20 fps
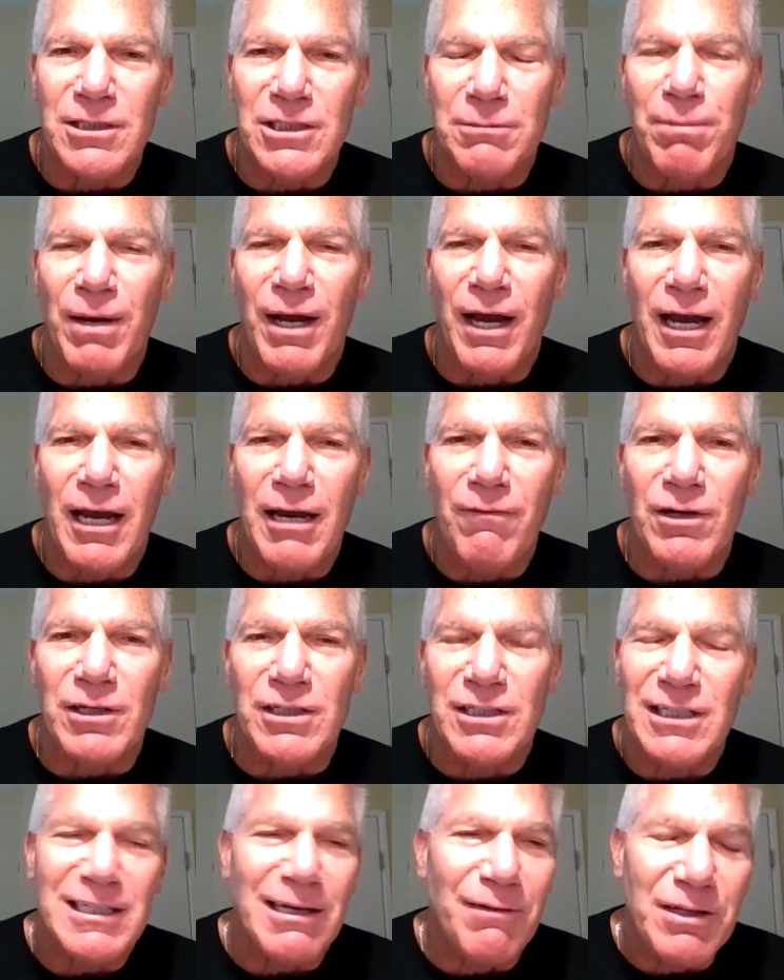
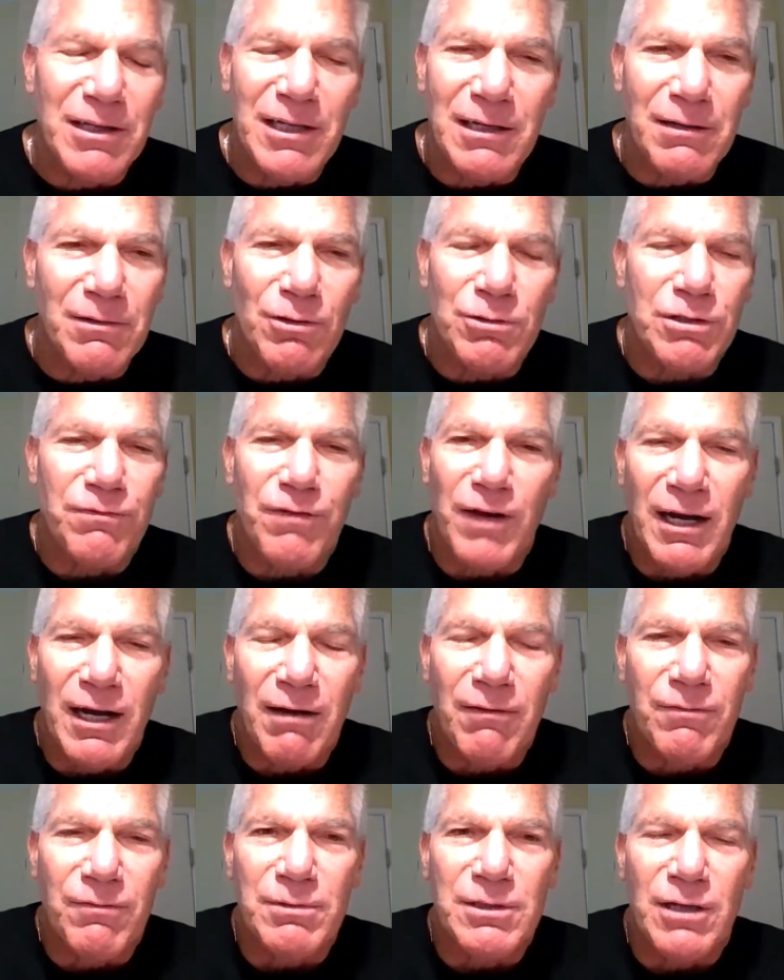behaviors, because everything, those
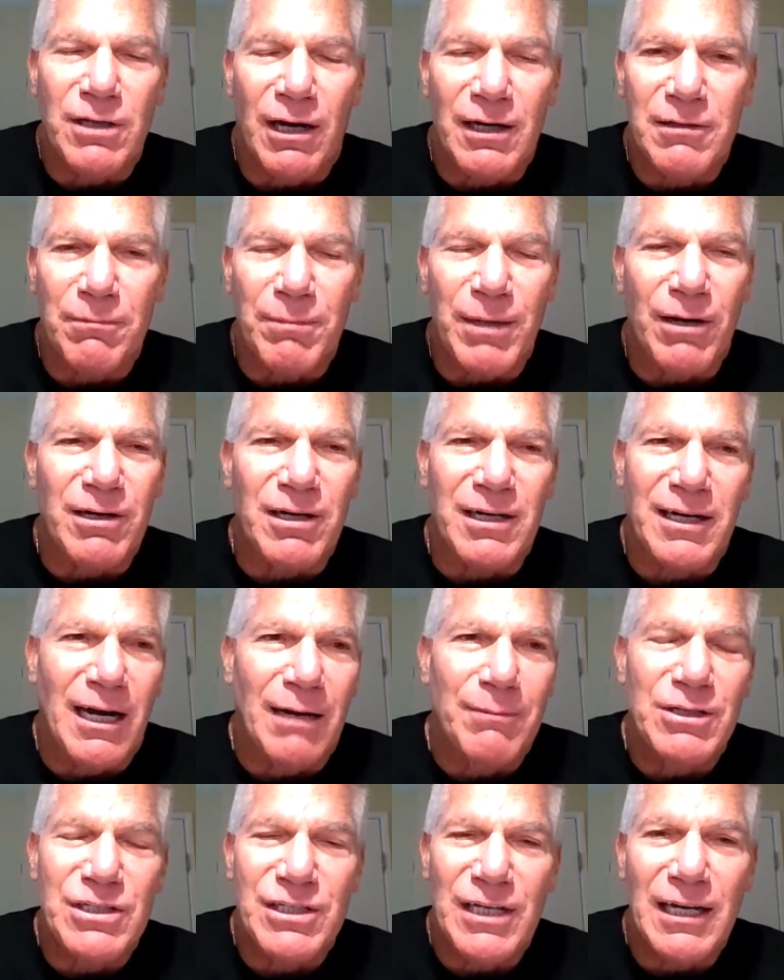five we talked about, are
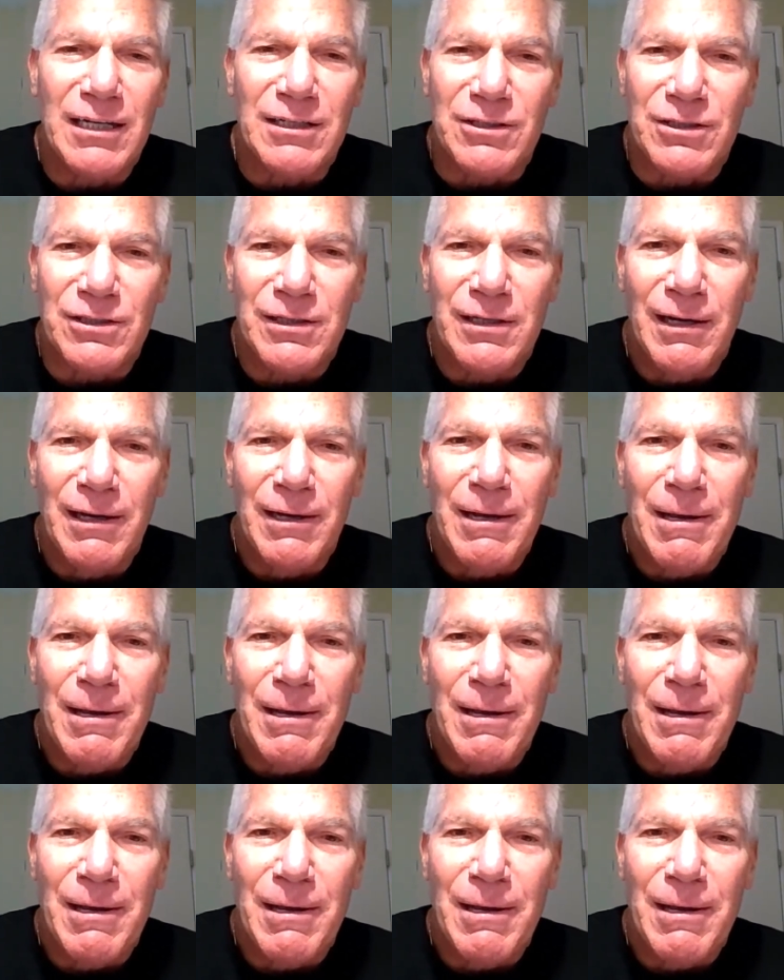common sense.